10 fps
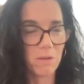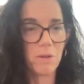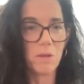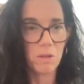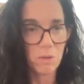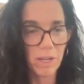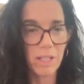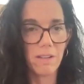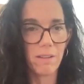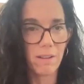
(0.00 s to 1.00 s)
You should look
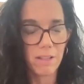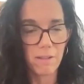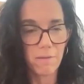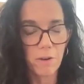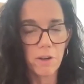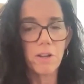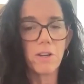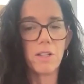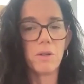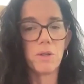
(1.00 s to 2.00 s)
at the
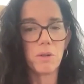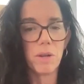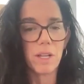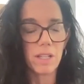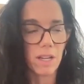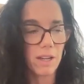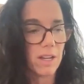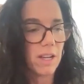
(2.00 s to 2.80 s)
vertical and you should look at the